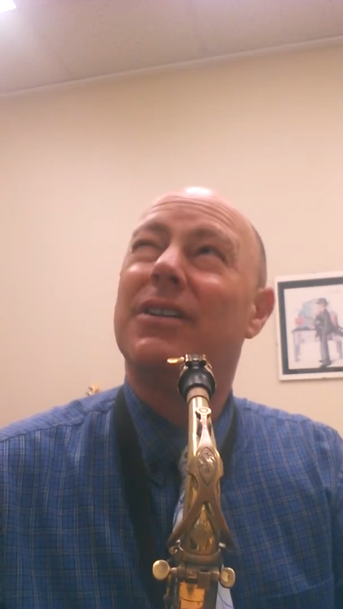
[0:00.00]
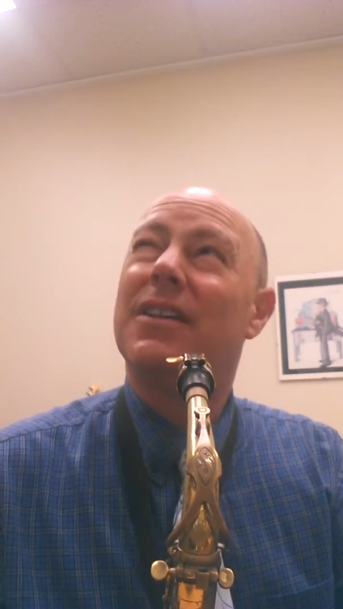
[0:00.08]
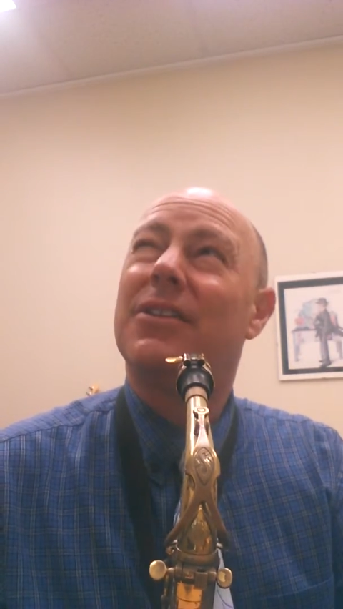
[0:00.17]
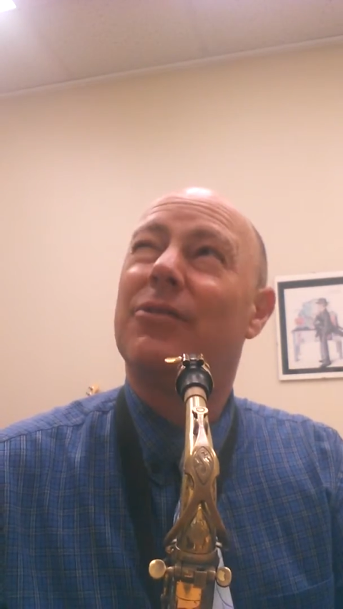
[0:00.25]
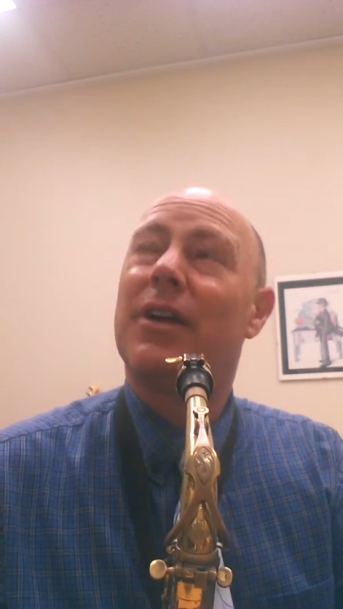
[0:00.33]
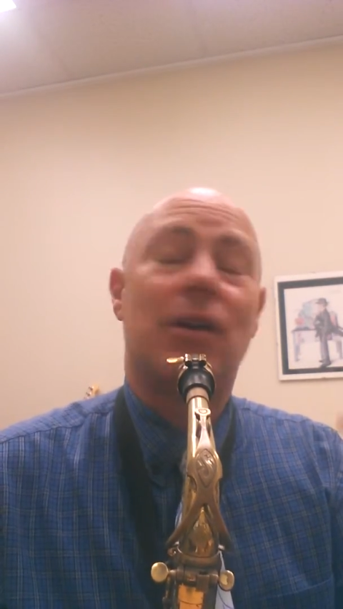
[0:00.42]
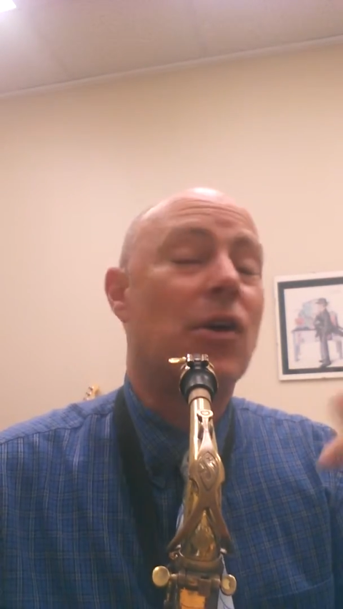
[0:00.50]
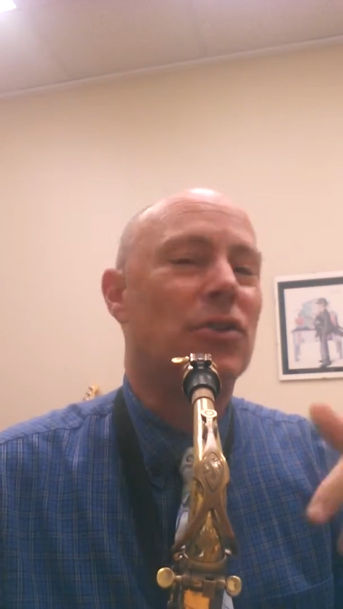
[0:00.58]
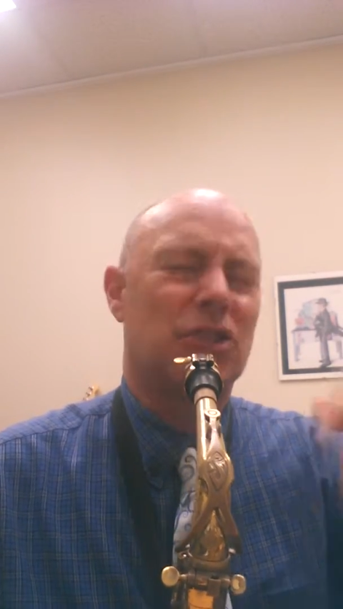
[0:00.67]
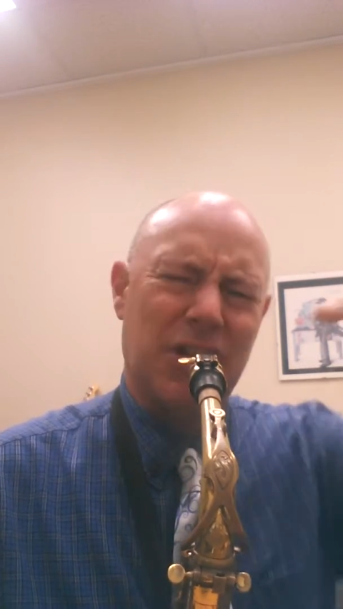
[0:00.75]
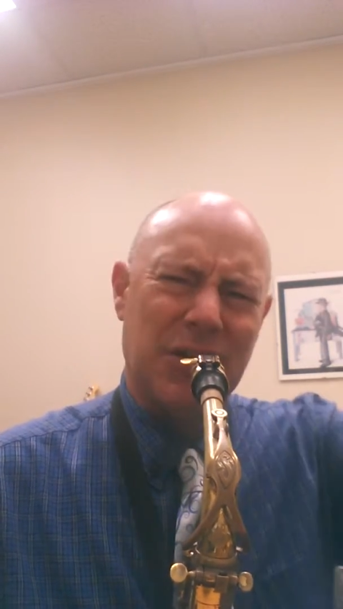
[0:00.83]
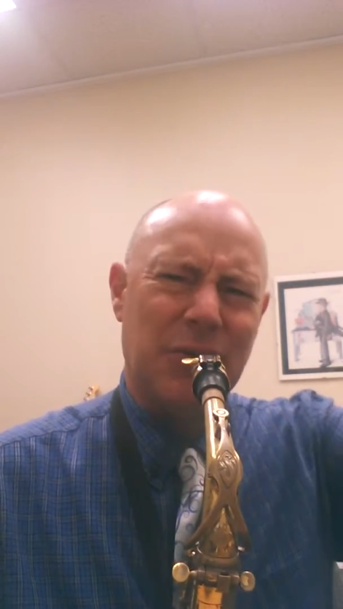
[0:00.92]
Is that the right
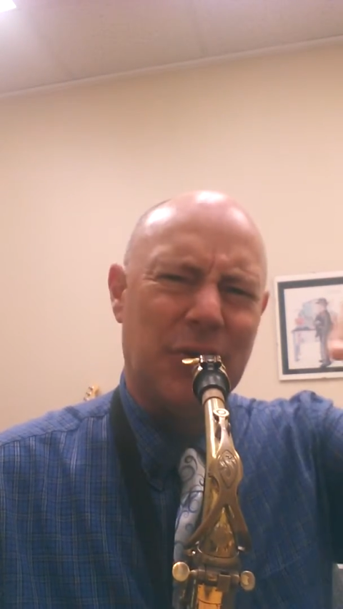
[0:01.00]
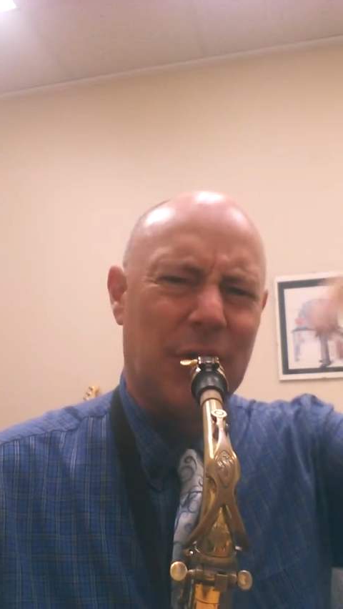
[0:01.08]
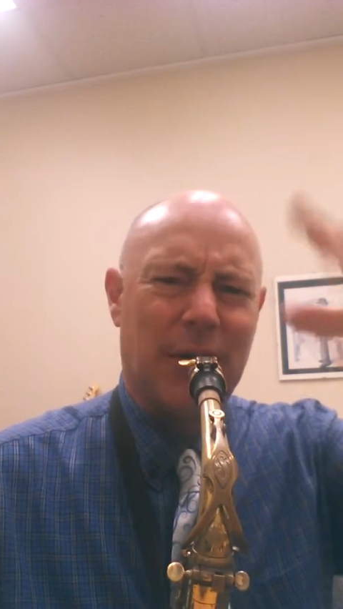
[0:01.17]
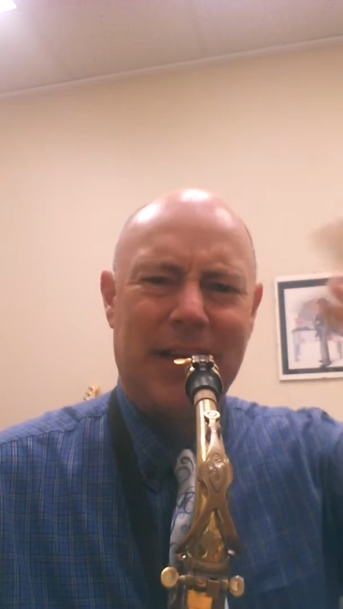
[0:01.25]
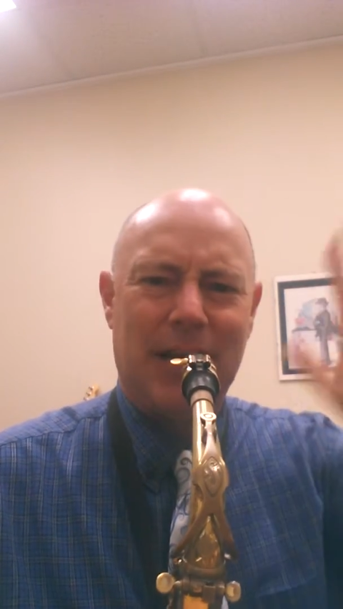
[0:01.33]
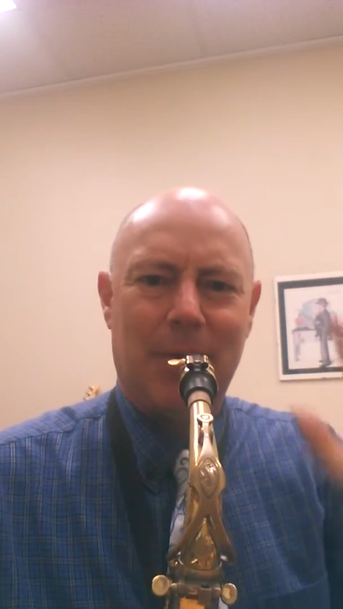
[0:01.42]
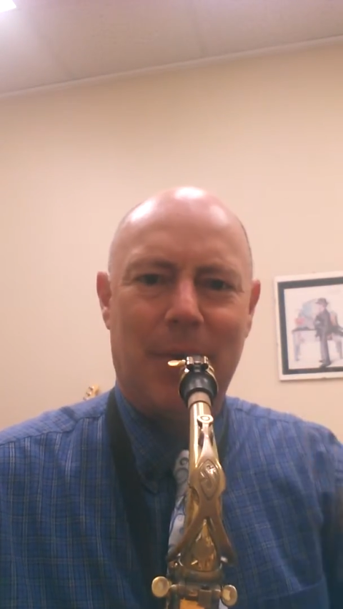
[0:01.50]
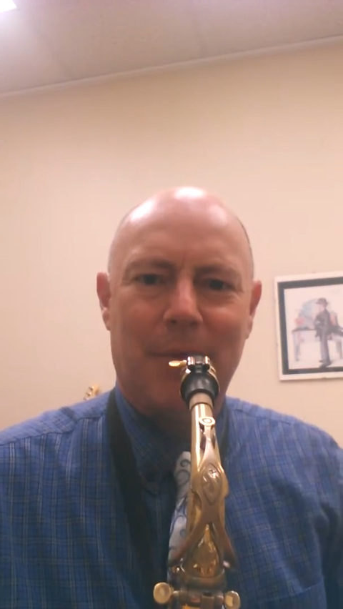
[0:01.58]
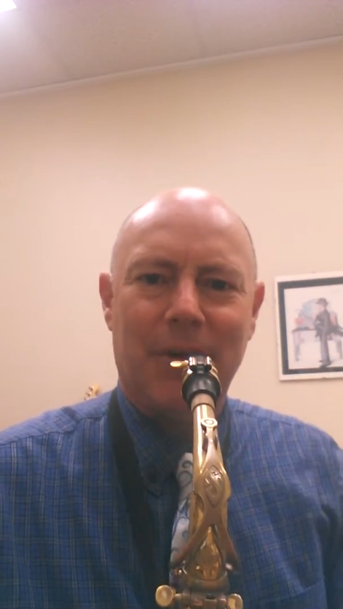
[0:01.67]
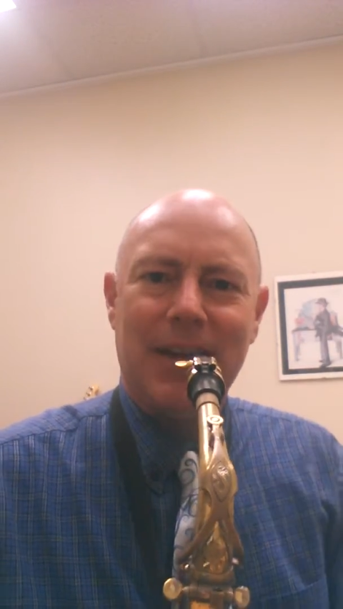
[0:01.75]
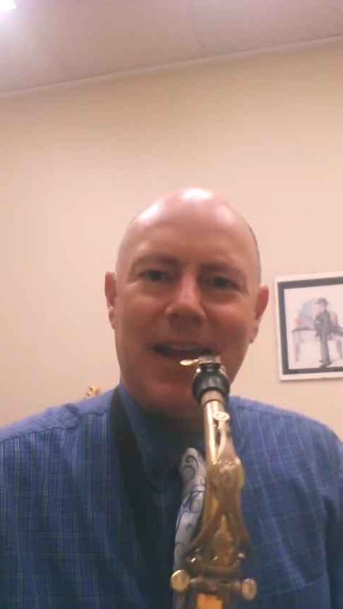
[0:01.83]
note? Tenuto, I can't remember.